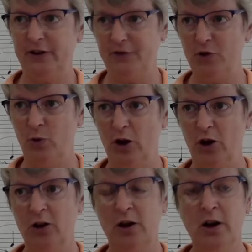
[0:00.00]
if you
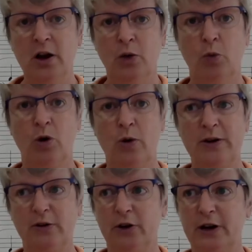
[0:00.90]
will. We're going
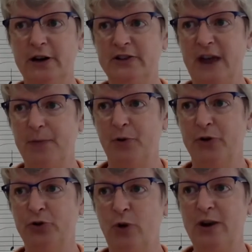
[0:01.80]
to look at
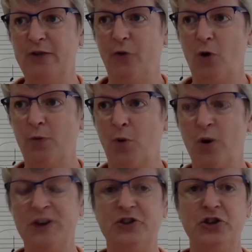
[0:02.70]
example
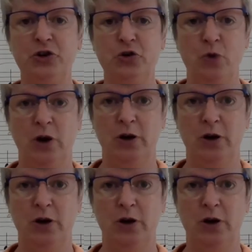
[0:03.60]
24.2.